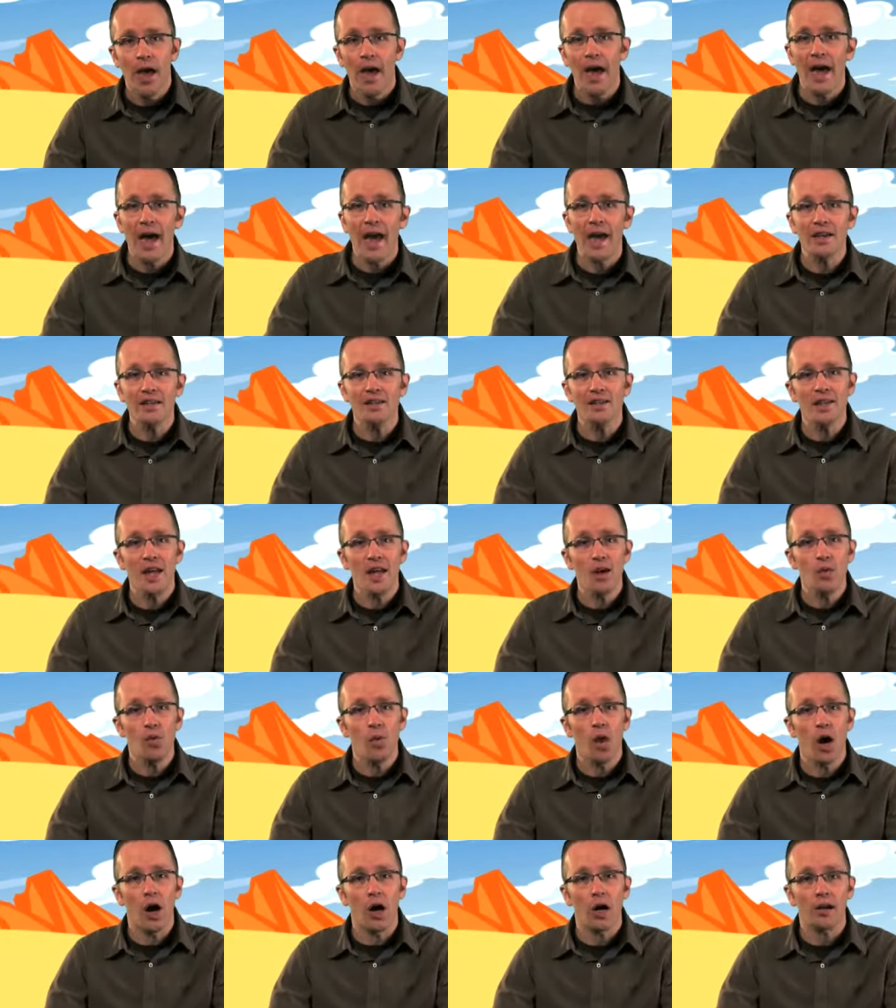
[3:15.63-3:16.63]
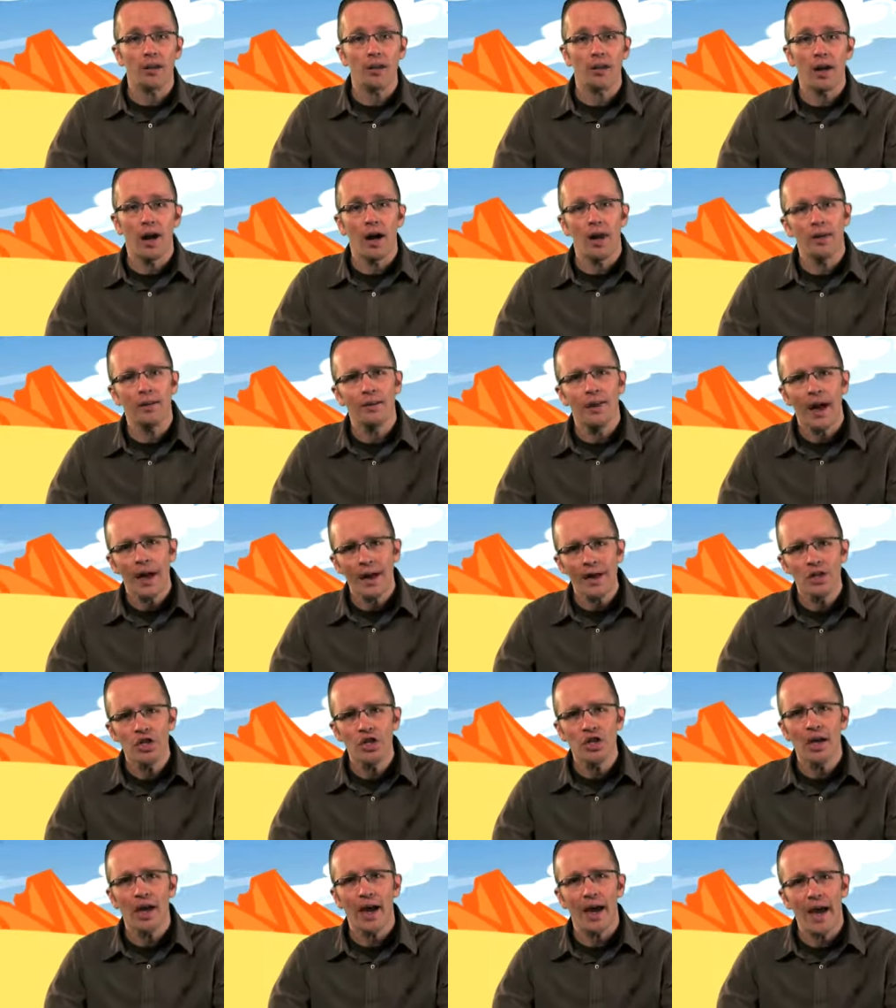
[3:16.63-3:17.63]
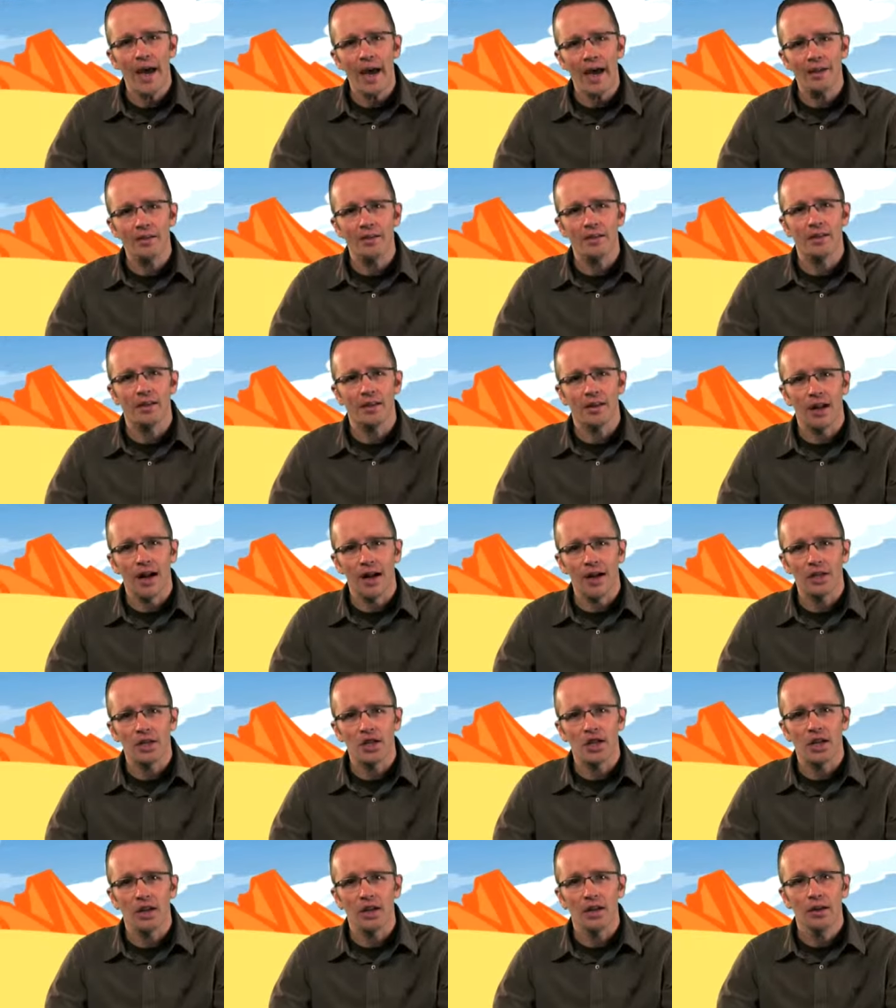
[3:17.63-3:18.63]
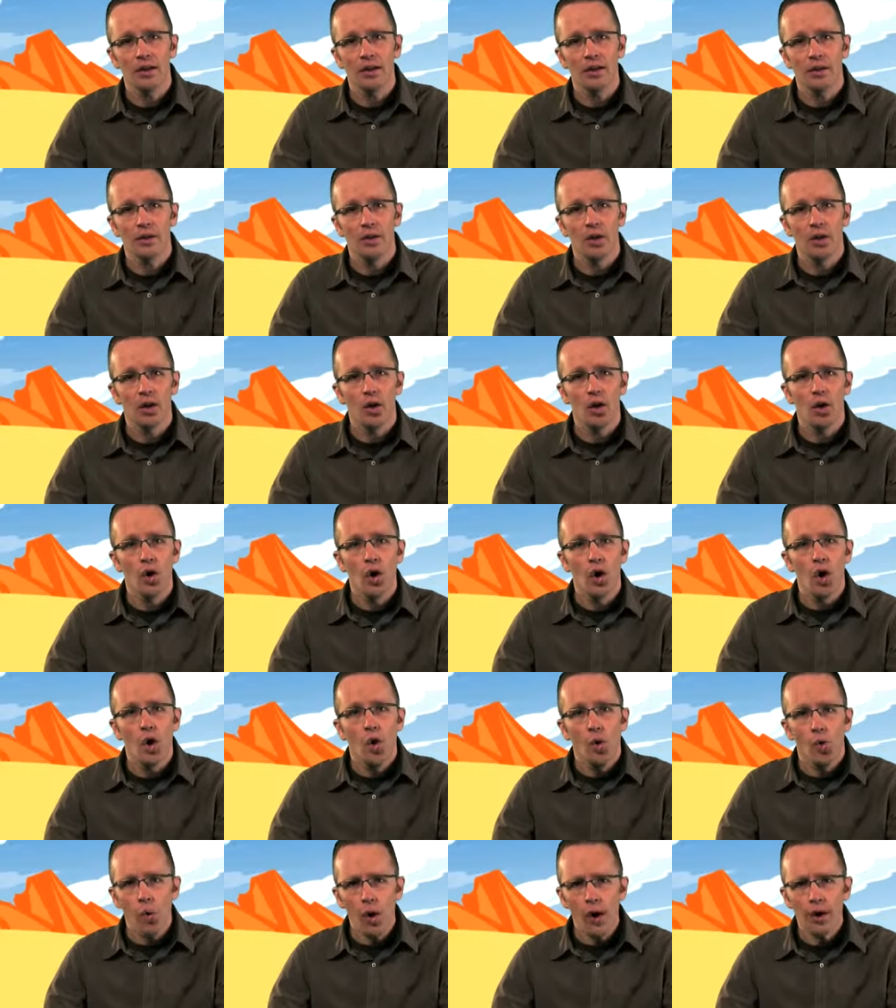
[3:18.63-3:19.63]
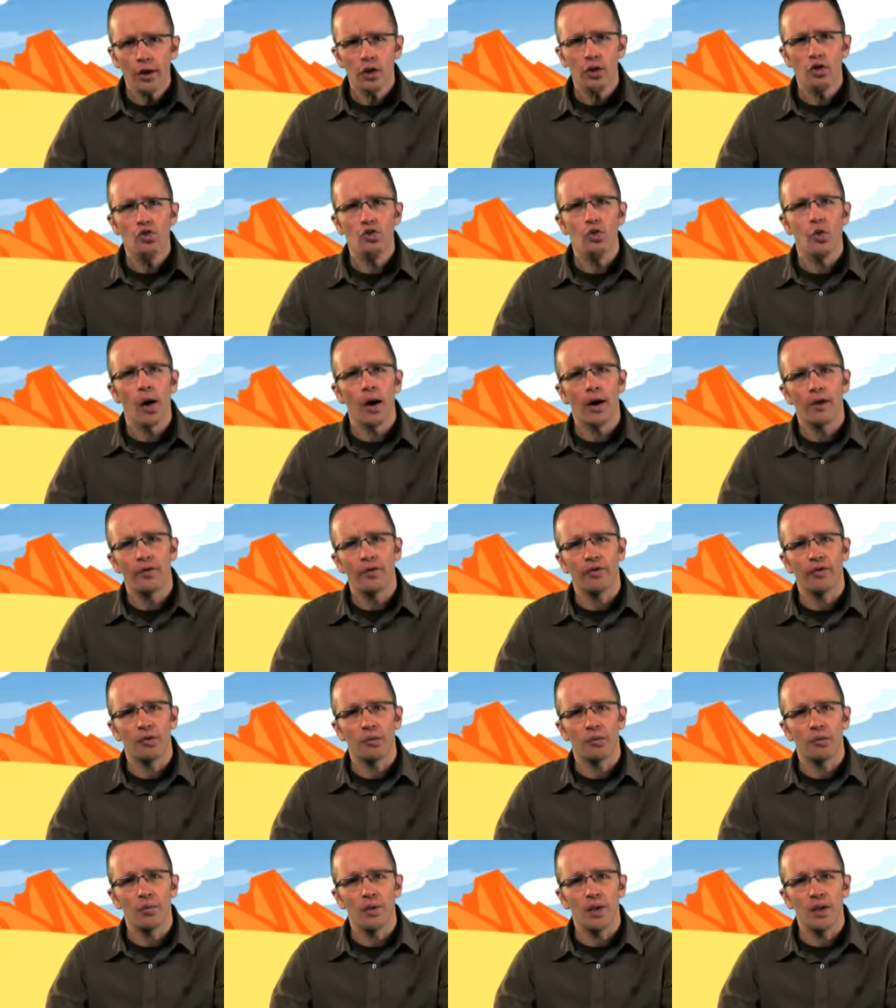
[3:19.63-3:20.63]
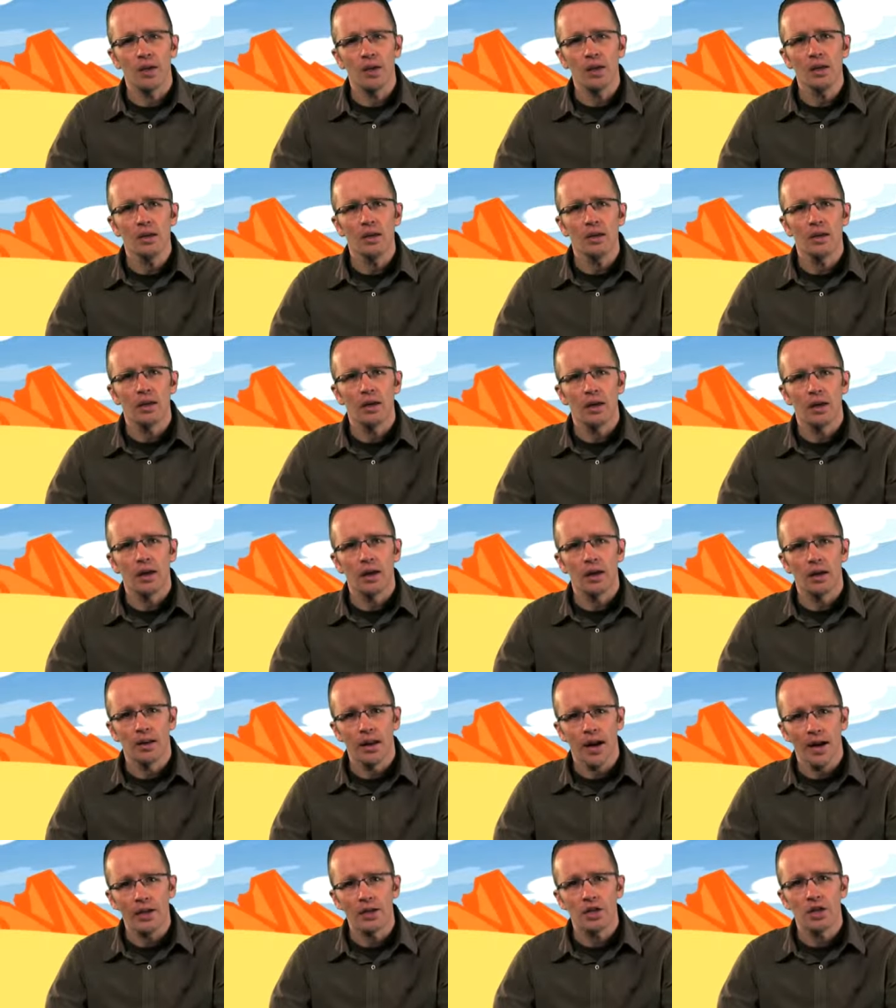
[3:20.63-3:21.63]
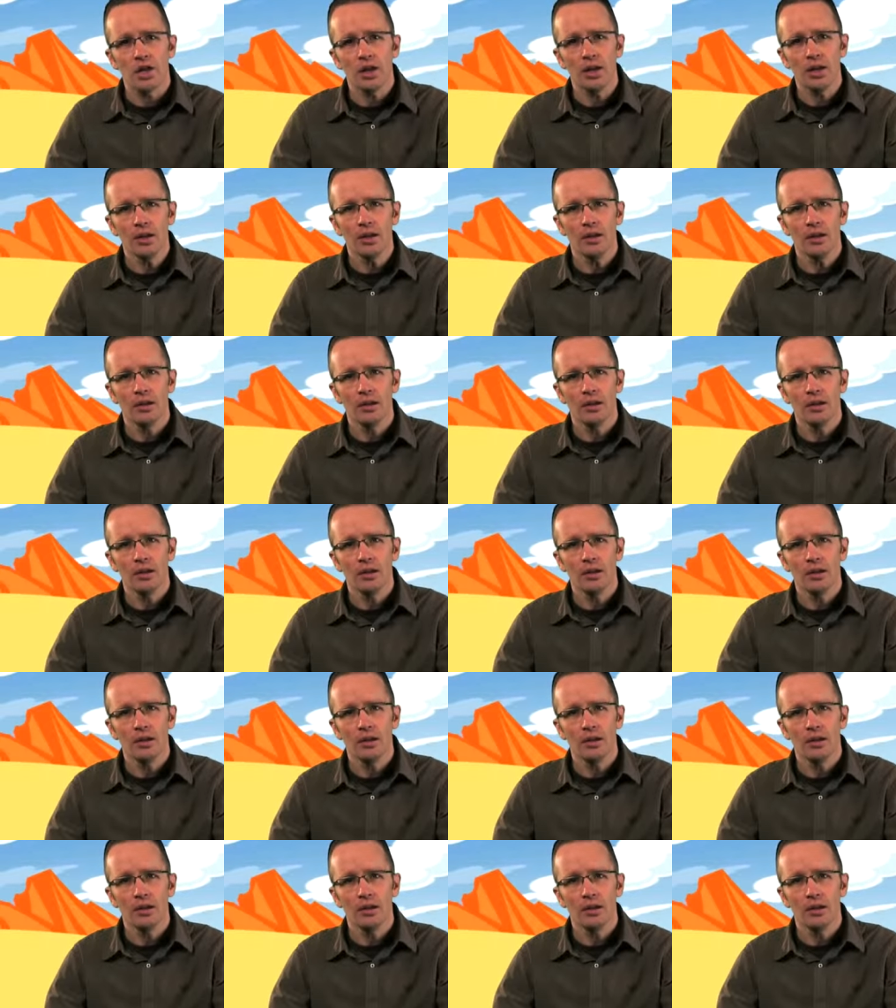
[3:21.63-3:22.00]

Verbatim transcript: As they walked, Elijah asked Elisha, What do you want from me, Elisha?